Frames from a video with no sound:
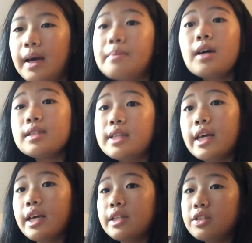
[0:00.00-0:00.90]
I'm not
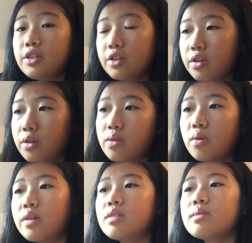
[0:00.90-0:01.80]
saying it's you
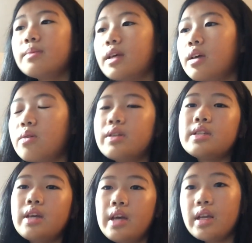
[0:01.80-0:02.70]
or it's me or
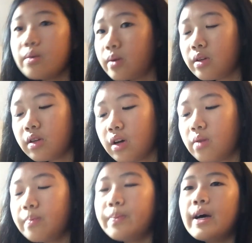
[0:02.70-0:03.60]
it's anyone you
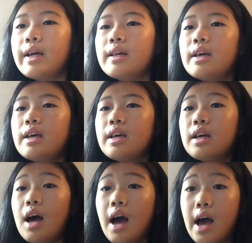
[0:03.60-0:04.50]
know, but
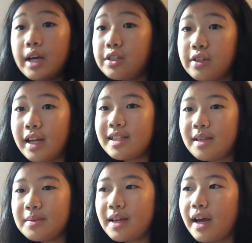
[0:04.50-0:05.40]
I do that
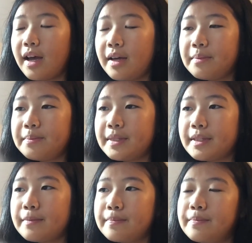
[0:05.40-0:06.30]

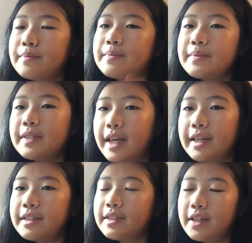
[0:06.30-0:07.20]
sometimes.
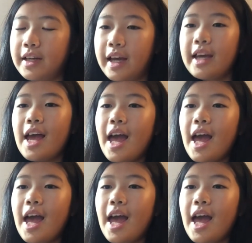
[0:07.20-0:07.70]
Yes, okay.